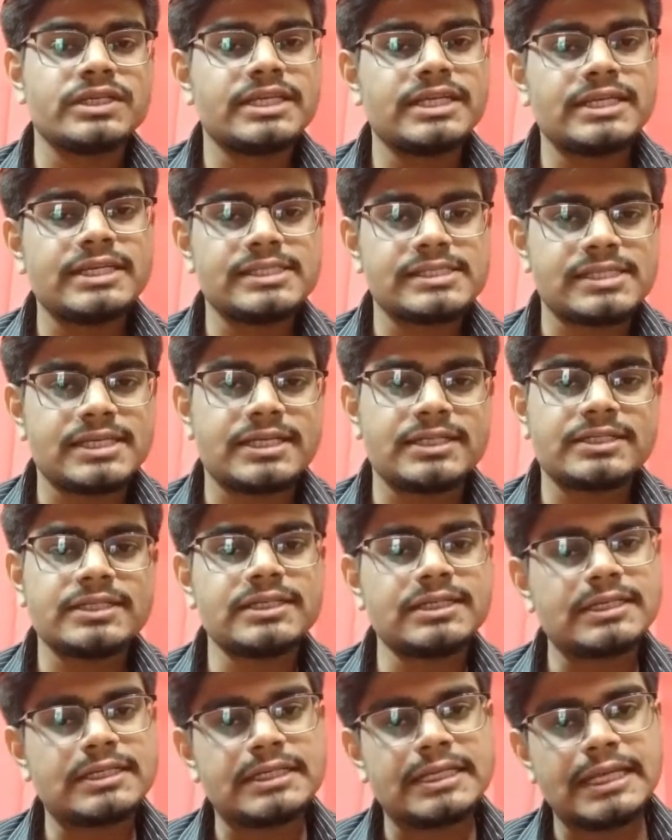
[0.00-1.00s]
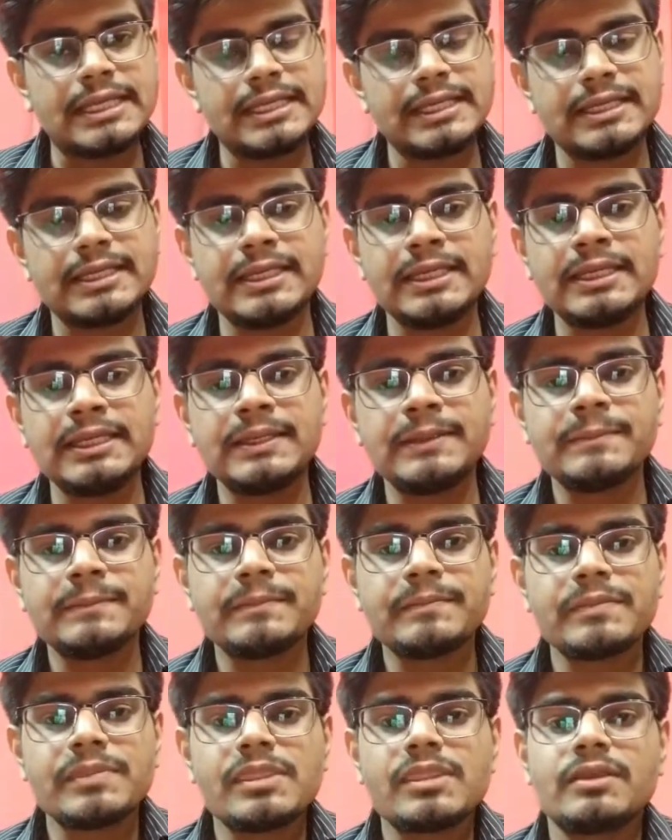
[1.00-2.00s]
get disheartened, try again,
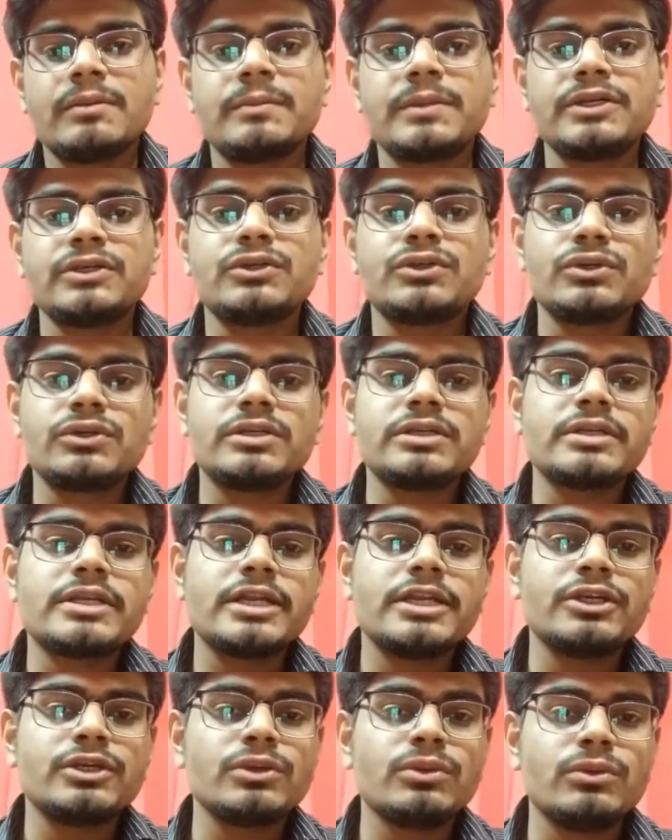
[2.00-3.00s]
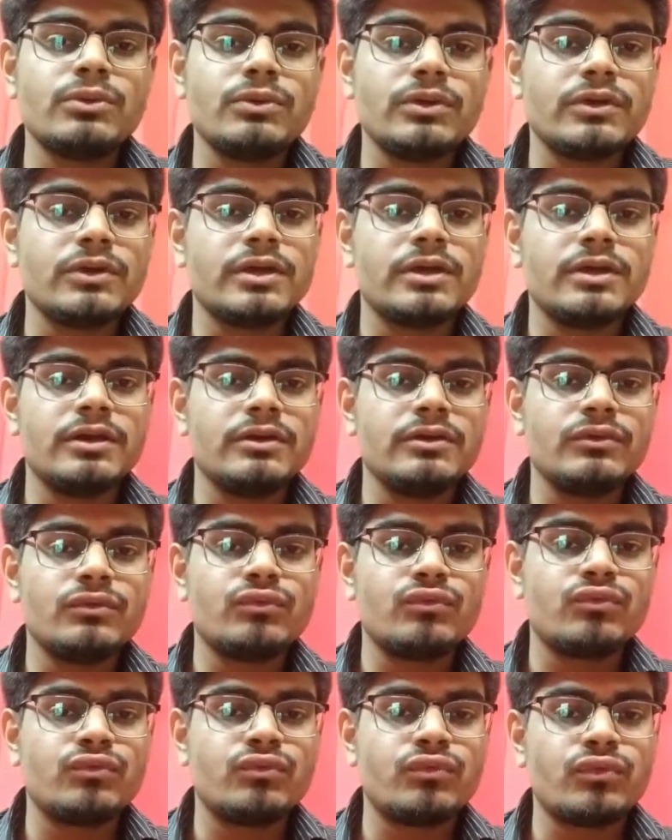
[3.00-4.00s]
but don't try to
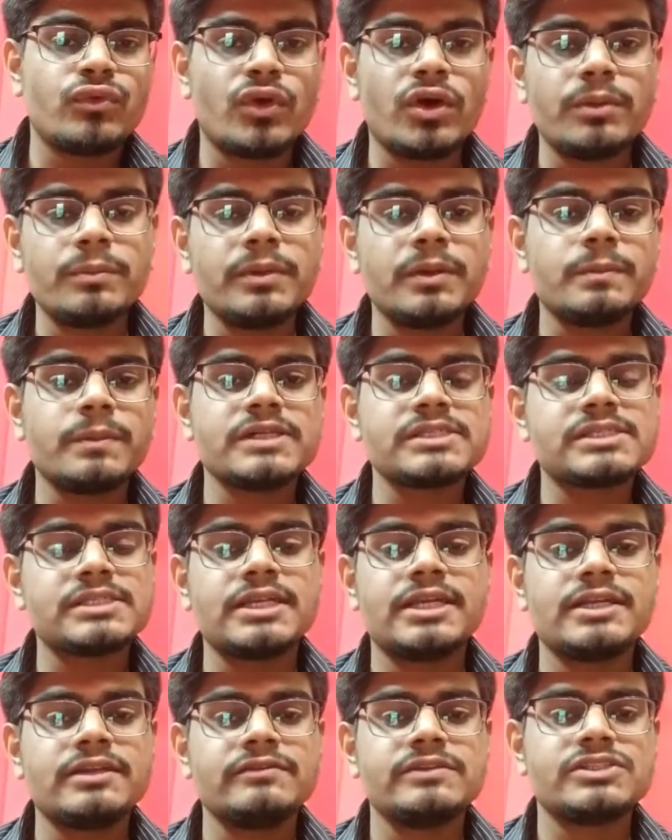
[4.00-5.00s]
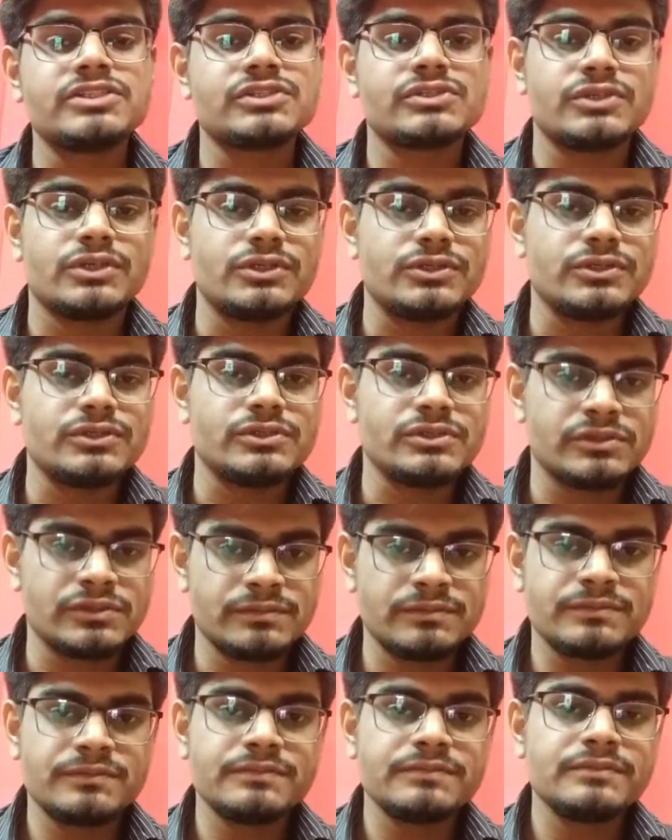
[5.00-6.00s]
form a personality which is not yours.
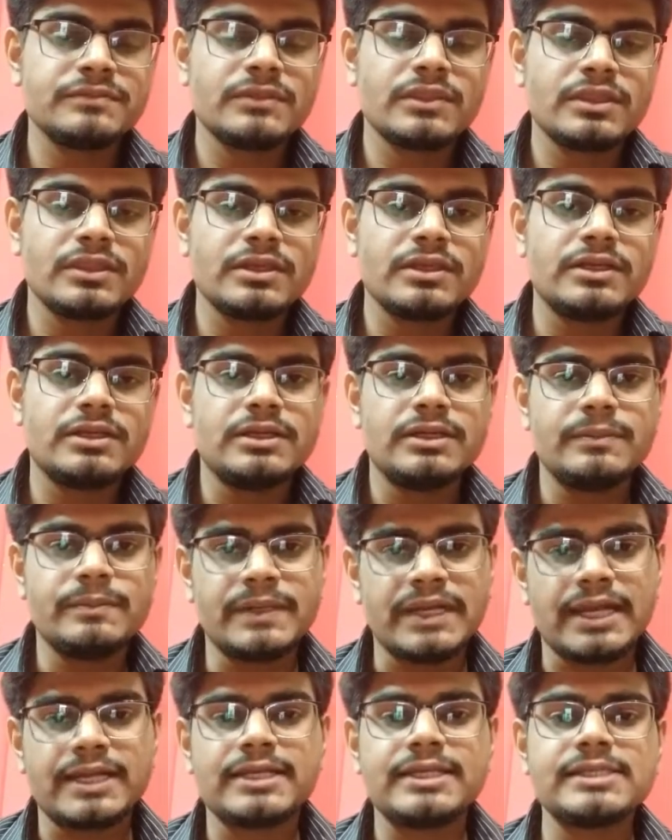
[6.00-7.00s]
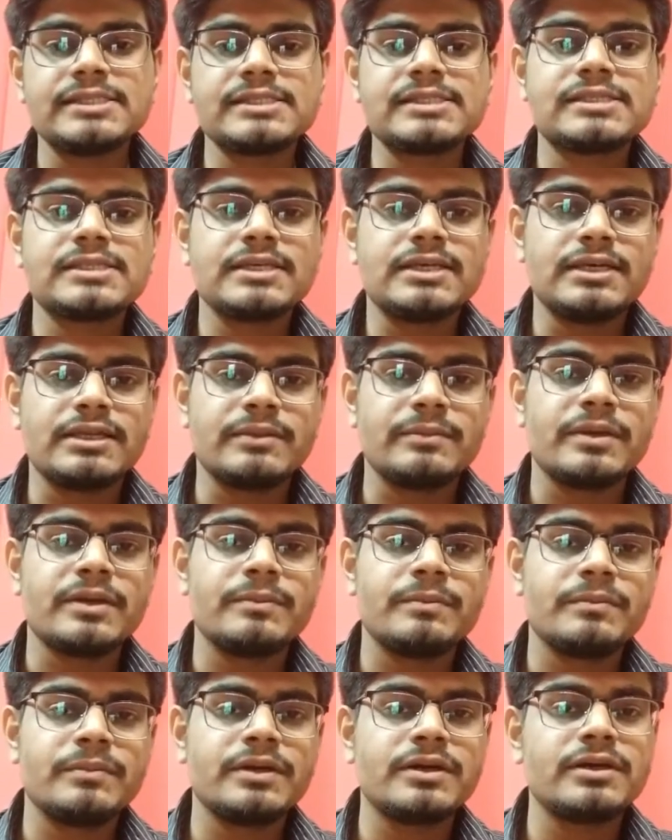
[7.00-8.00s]
Practice,
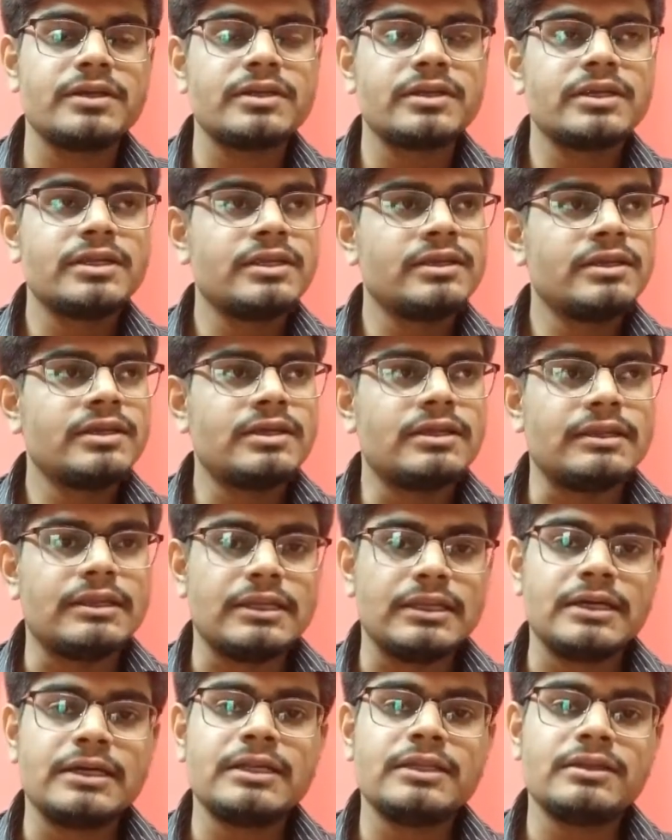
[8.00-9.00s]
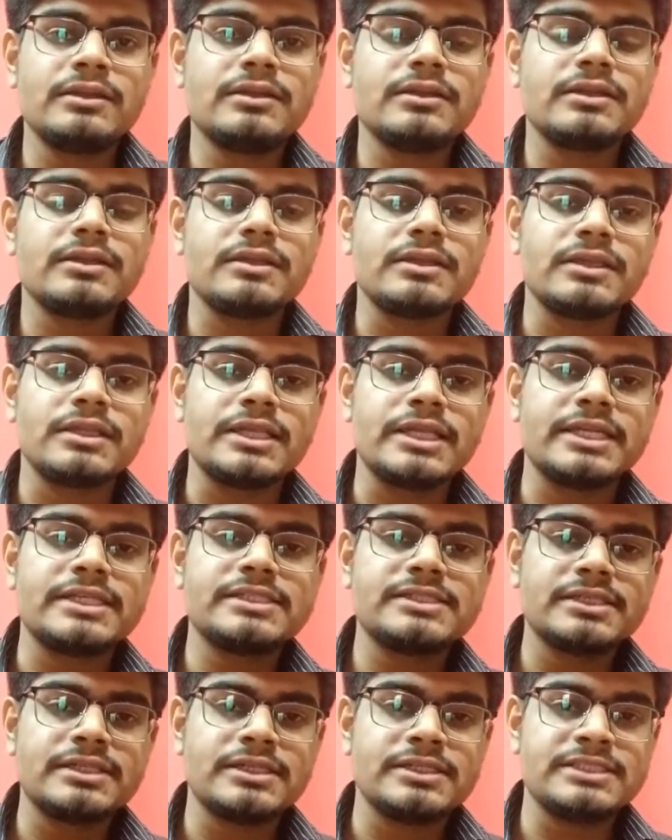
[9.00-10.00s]
remember, learn,
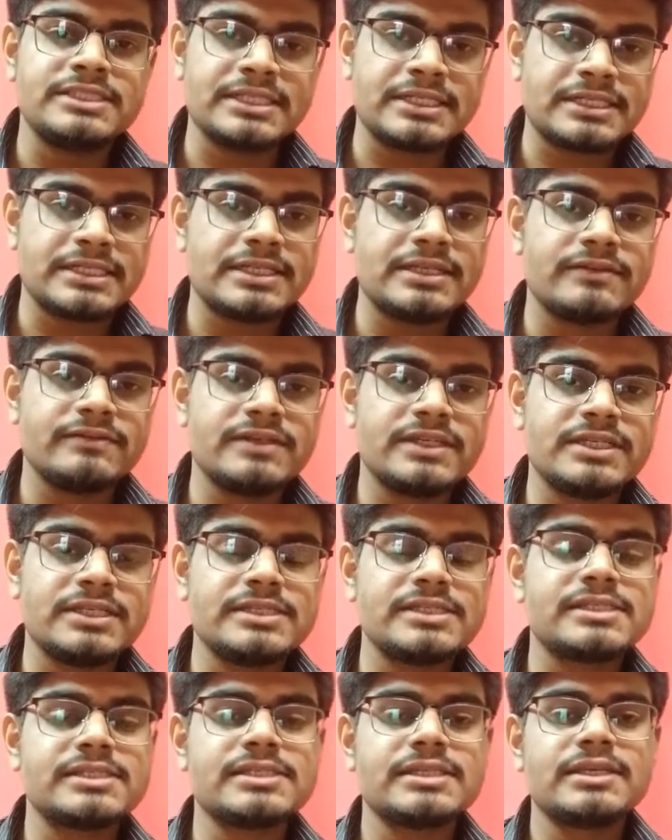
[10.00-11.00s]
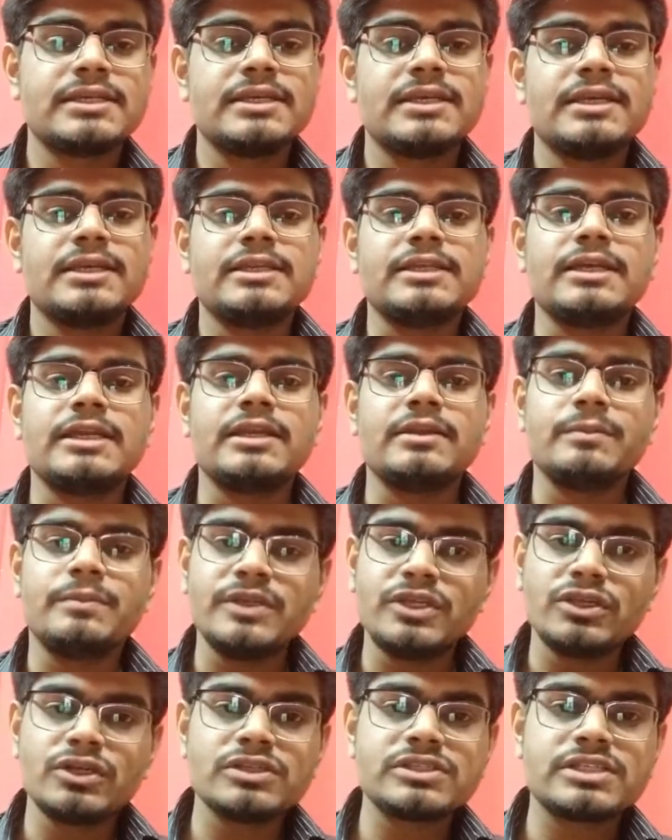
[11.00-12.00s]
get general awareness, and be
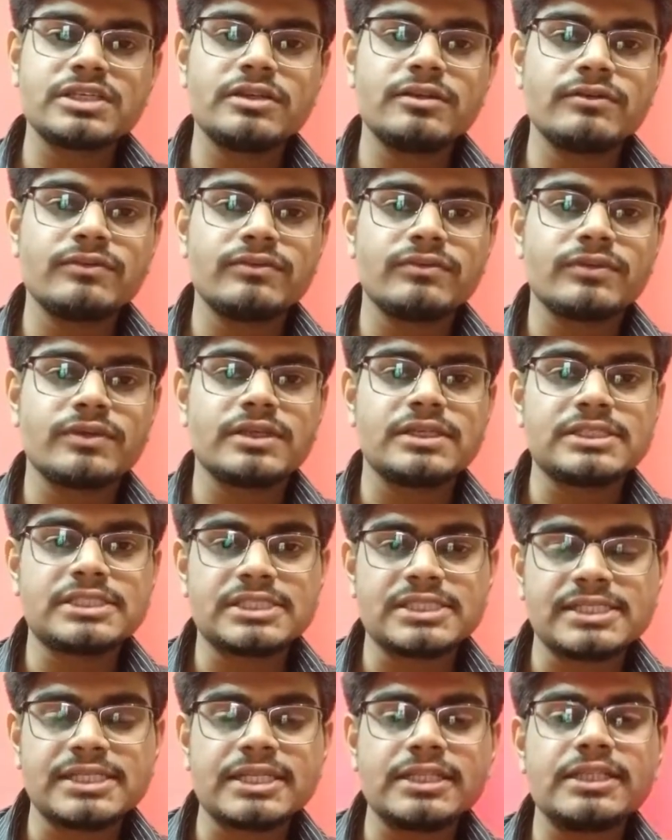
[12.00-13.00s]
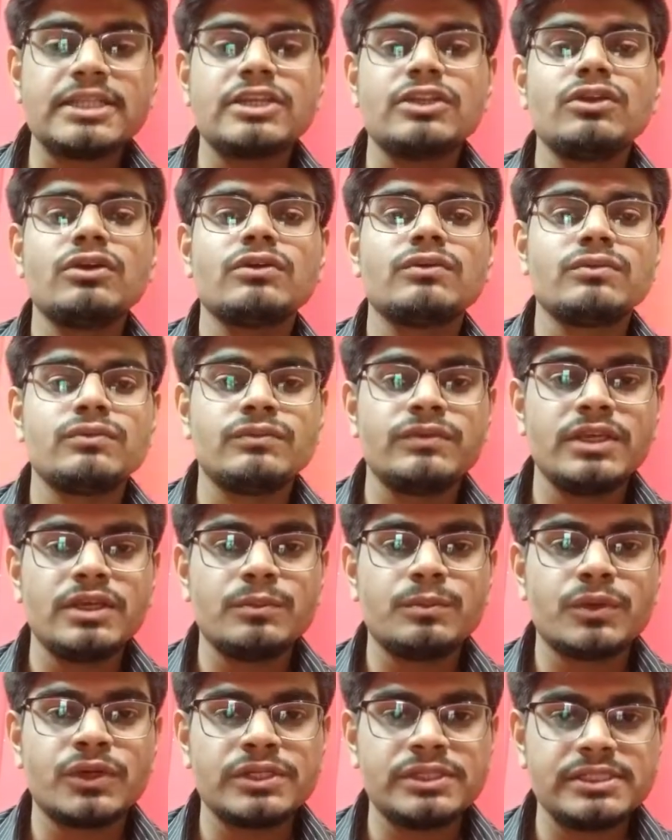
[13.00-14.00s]
yourself. Strengthen your
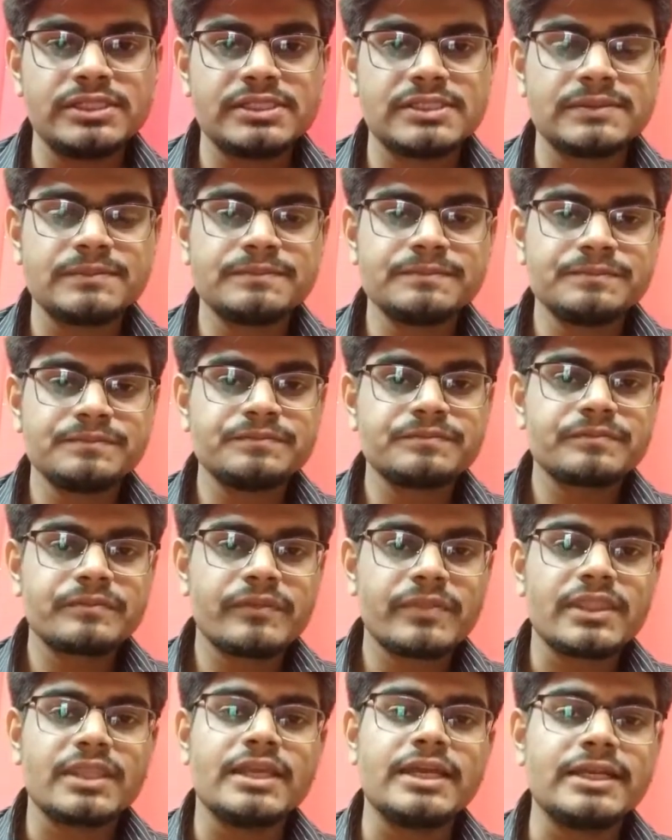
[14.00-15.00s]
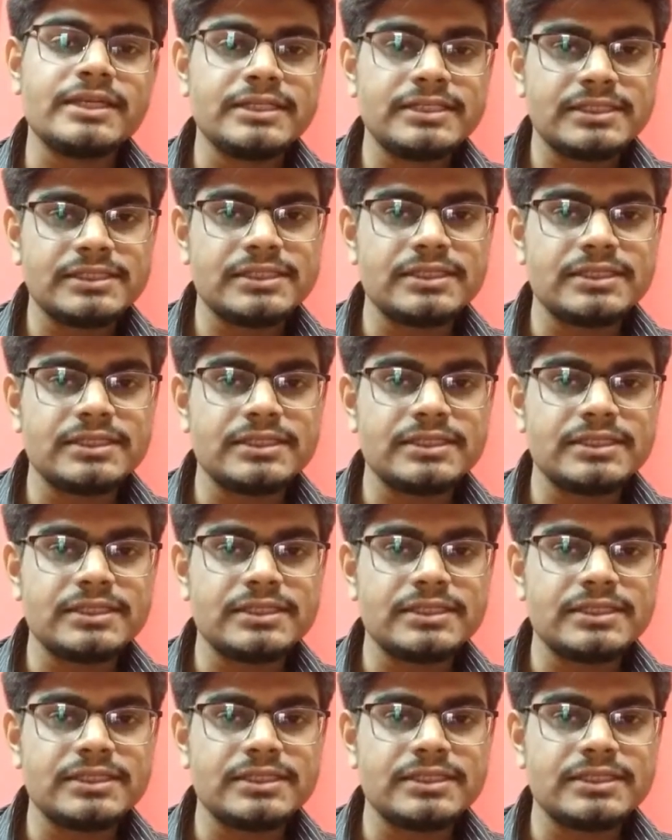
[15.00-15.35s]
weak points and